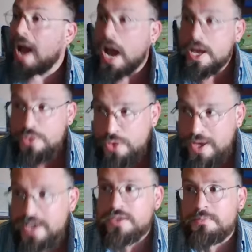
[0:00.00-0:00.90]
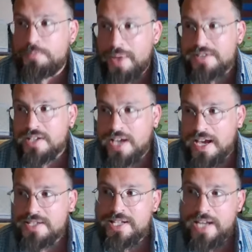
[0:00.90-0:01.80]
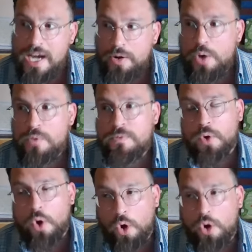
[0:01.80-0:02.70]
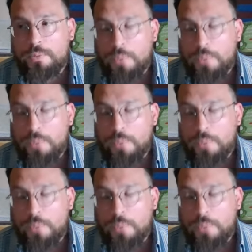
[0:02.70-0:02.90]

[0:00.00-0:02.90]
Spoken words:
I think the best case scenario for all